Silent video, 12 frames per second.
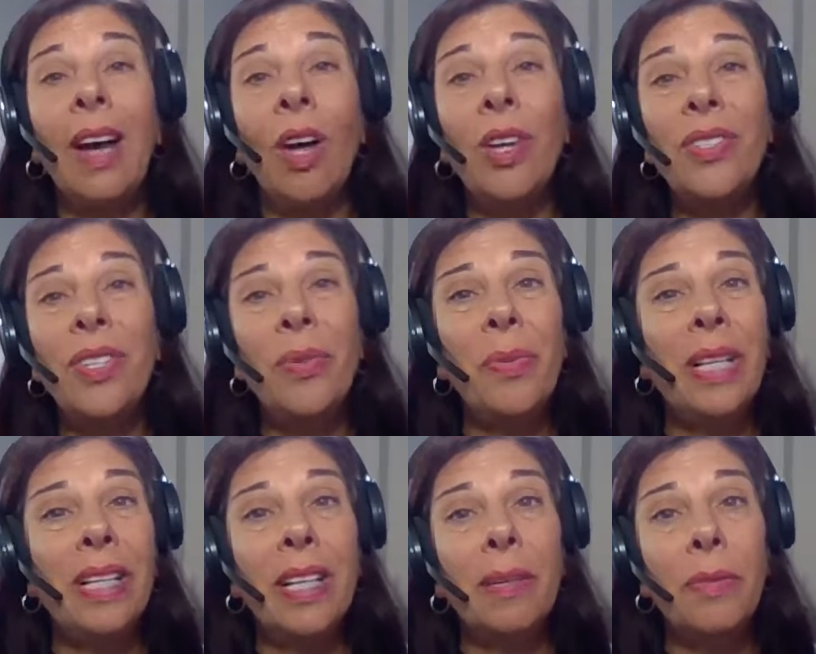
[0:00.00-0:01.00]
Also, when
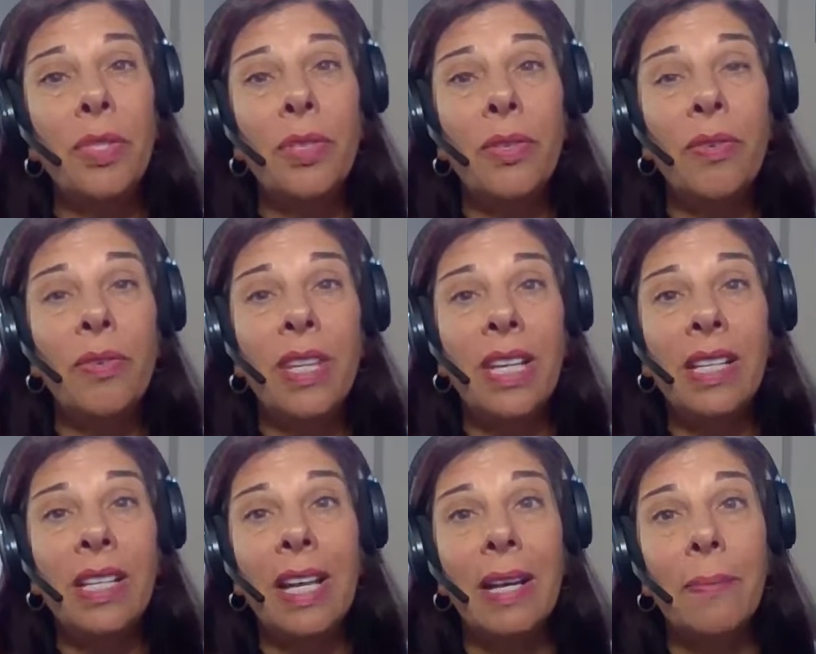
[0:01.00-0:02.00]
it comes to
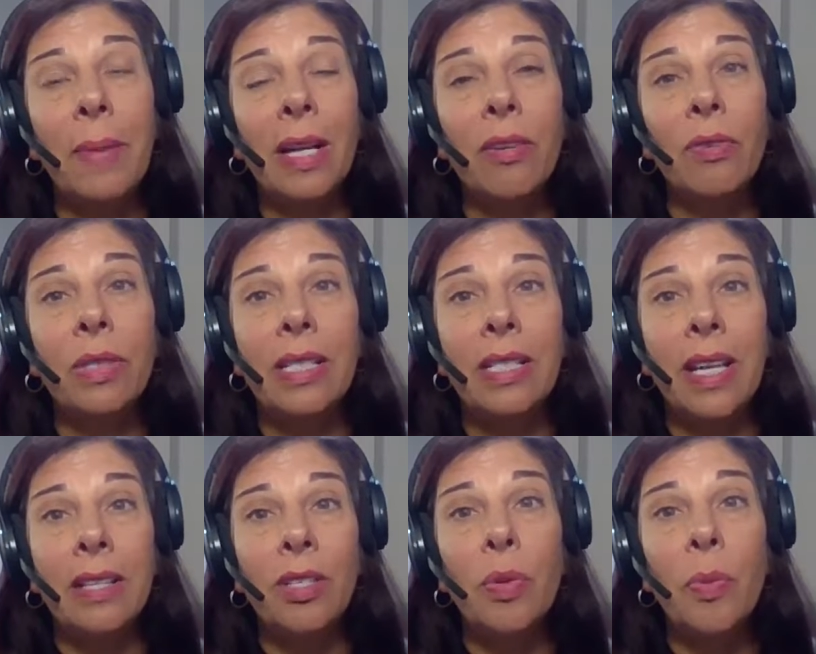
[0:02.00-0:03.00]
things like medical and
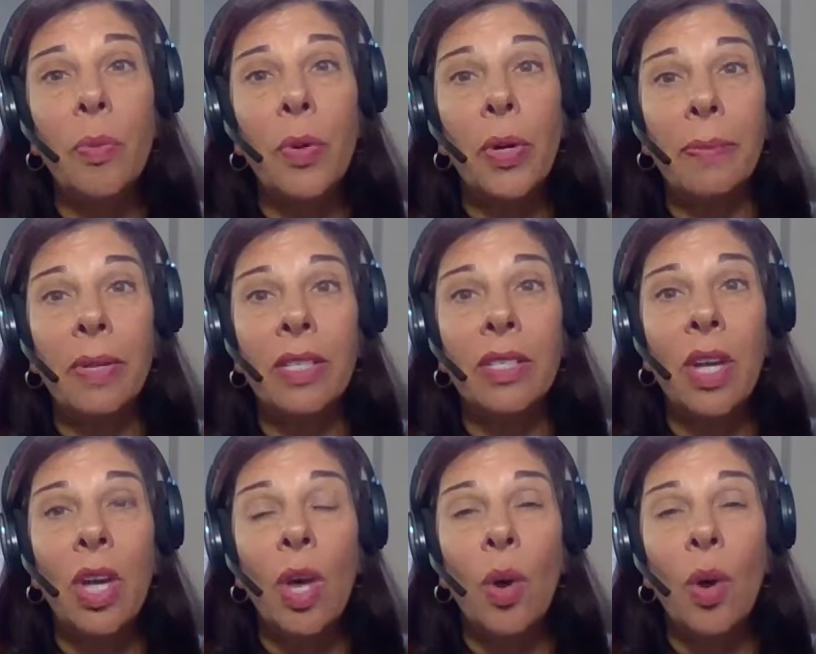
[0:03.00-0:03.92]
dental appointments,